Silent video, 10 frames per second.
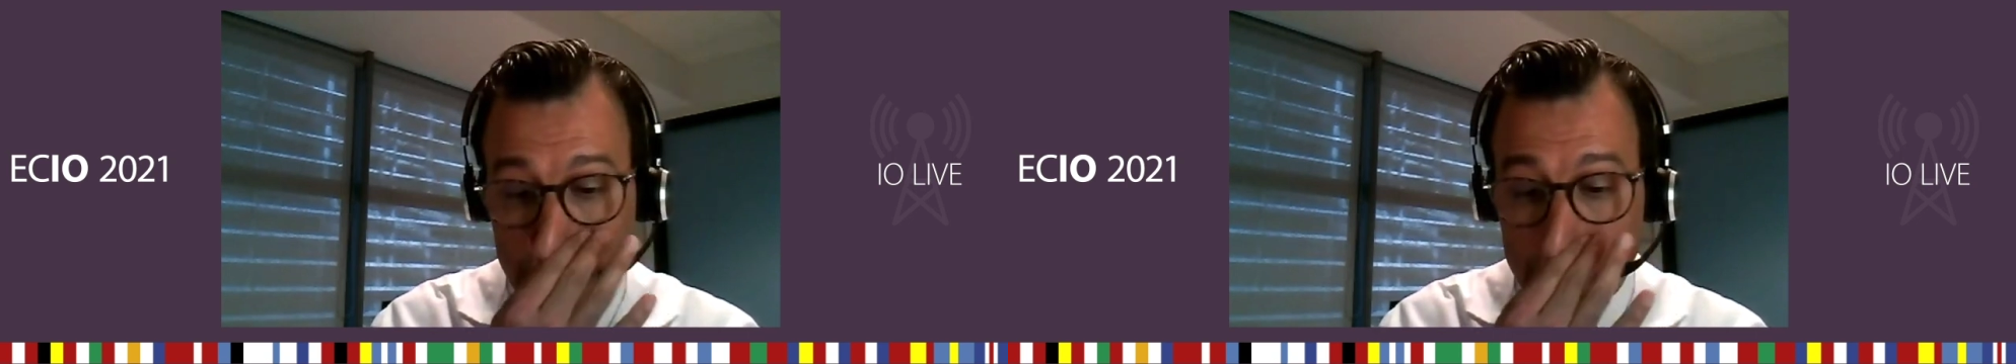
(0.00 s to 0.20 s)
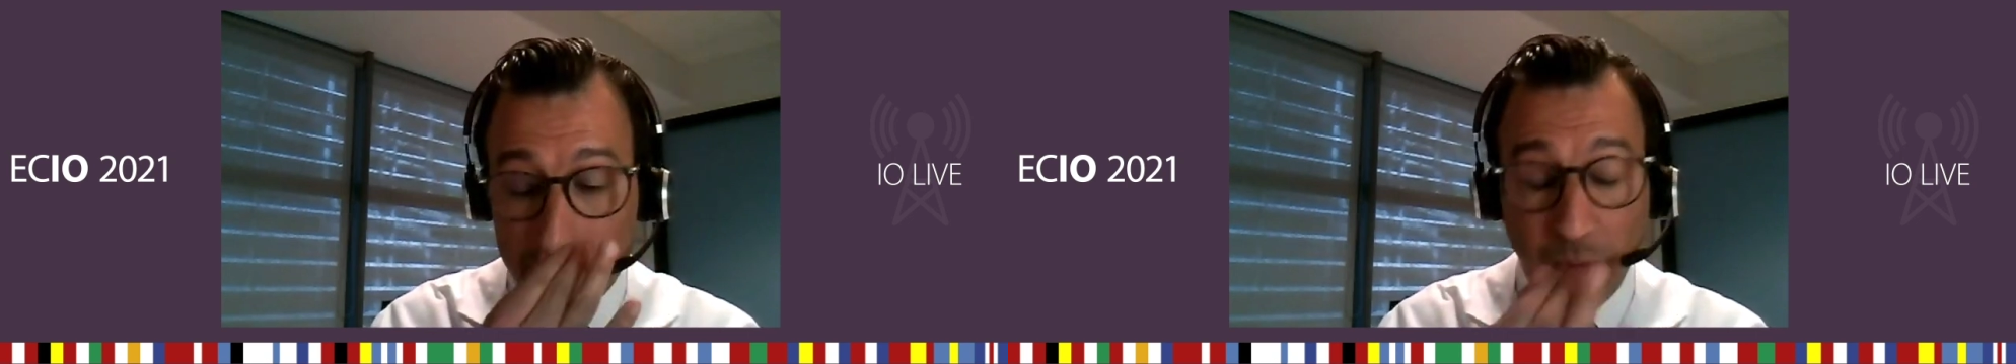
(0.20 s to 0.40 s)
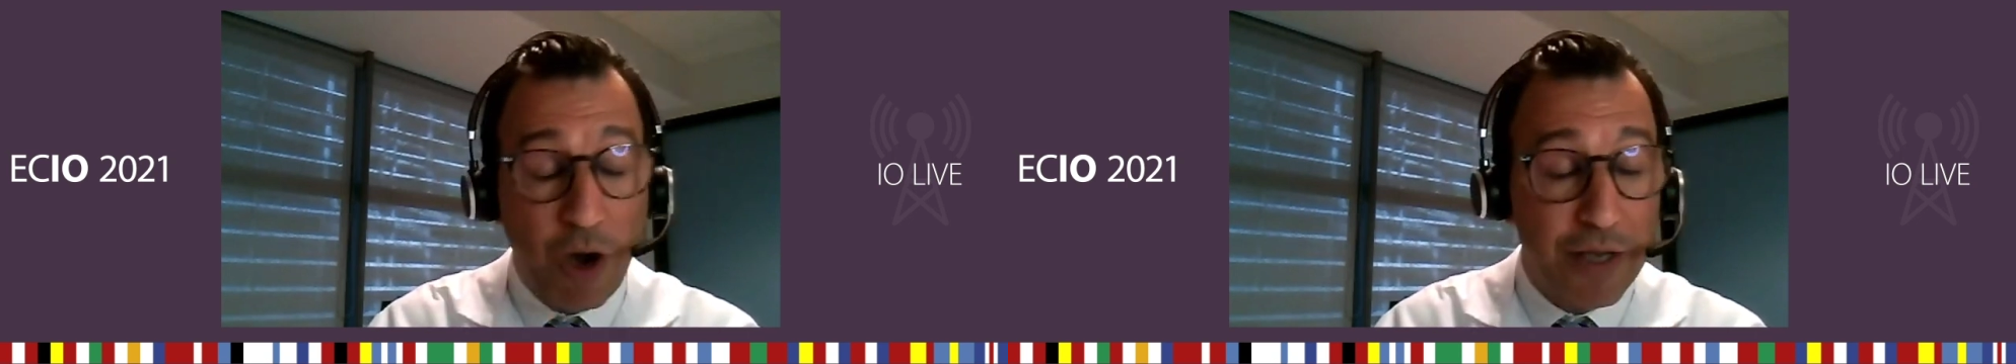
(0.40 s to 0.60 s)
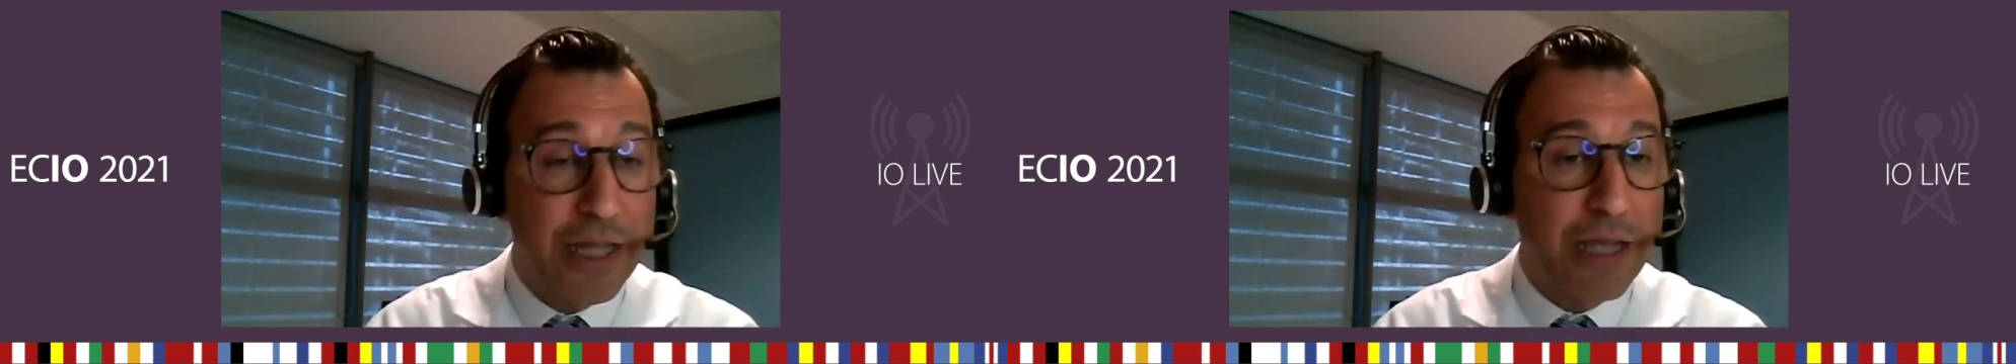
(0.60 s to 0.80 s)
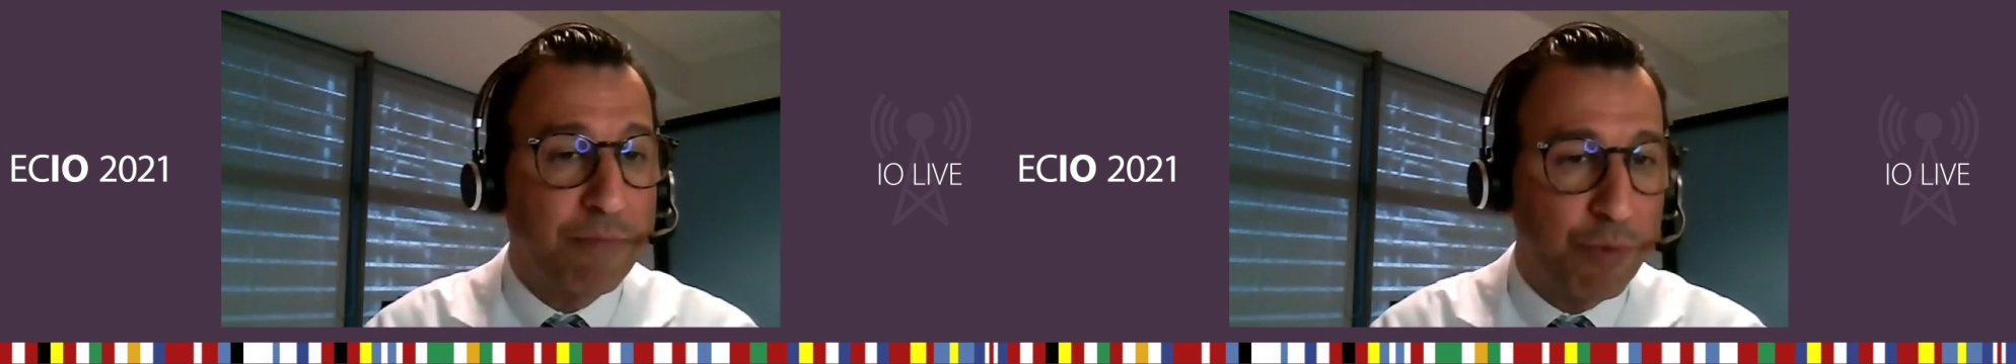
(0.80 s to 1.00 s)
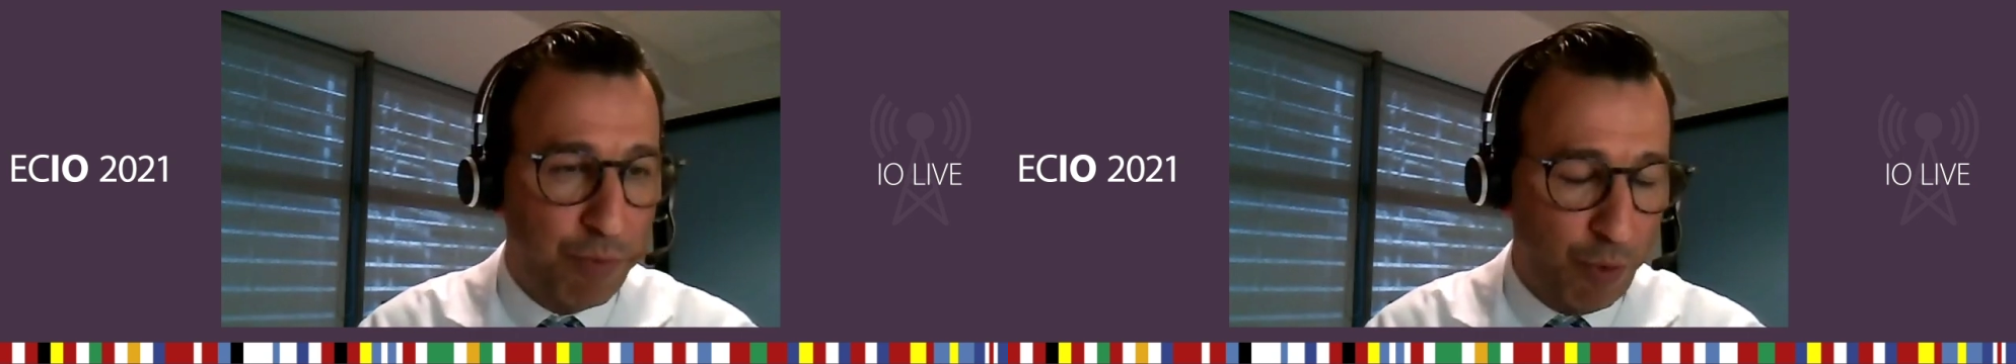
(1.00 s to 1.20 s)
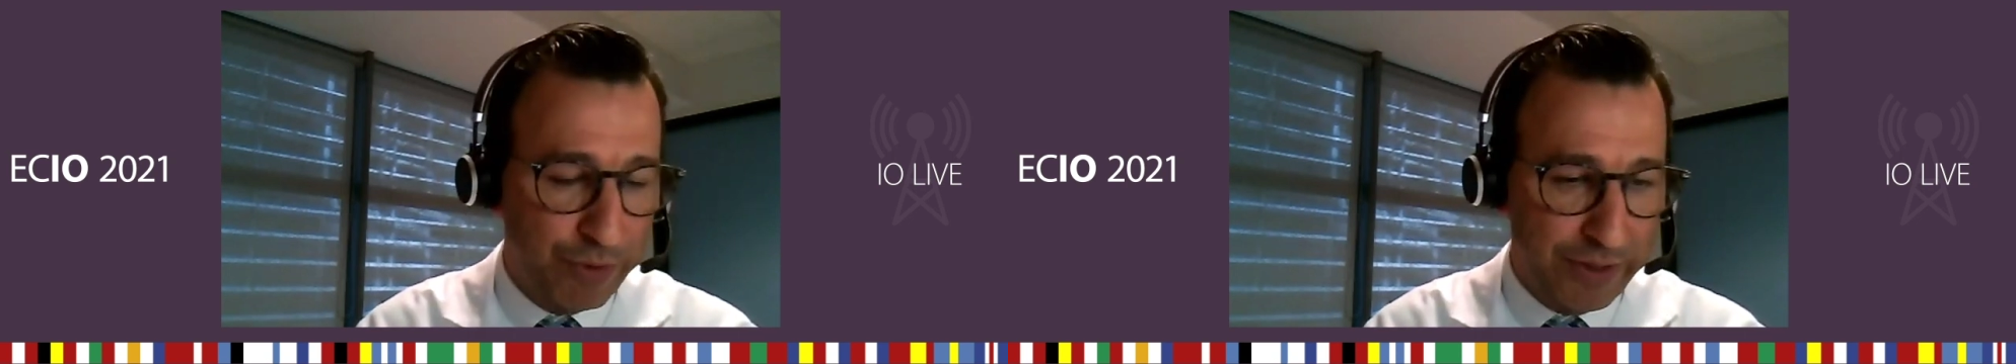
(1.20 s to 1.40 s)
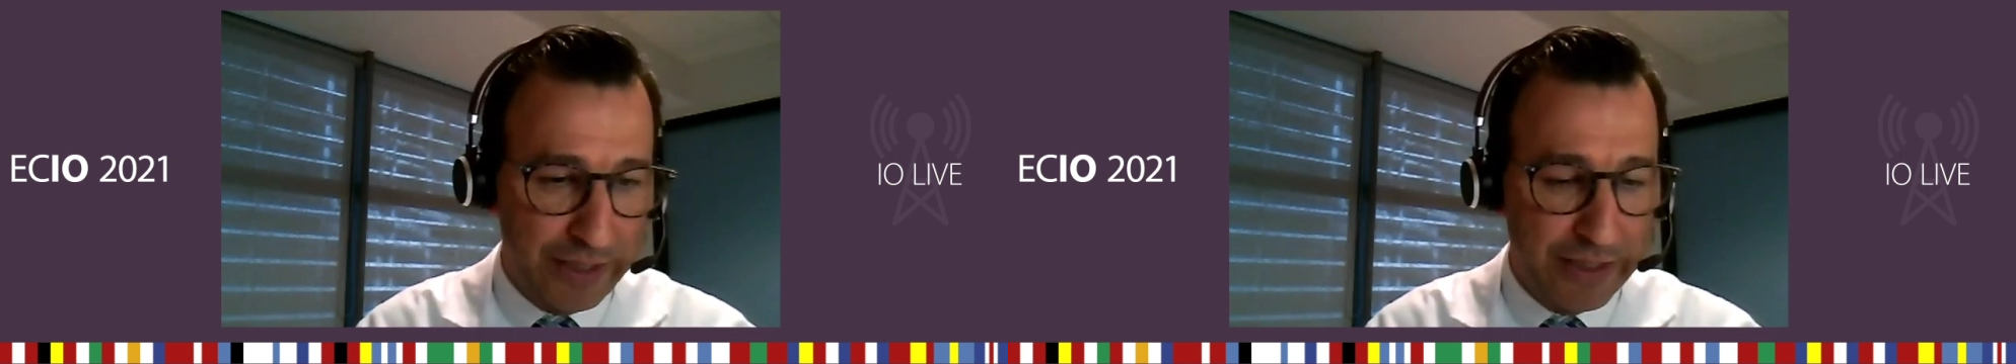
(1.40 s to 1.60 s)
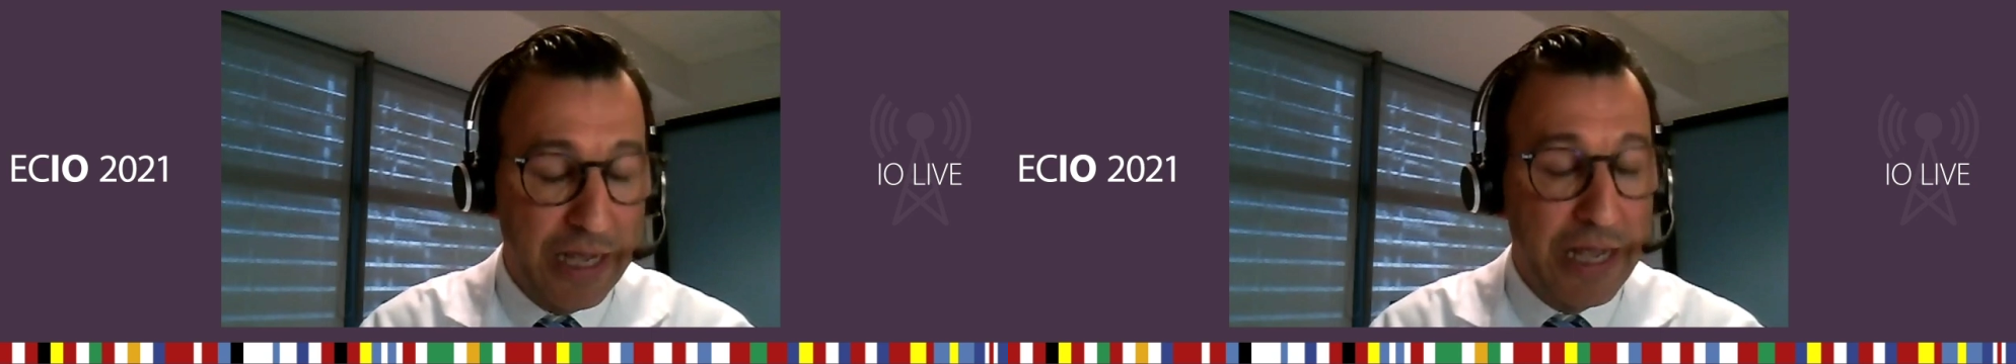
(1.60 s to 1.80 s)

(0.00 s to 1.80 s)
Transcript: that's why they propose this.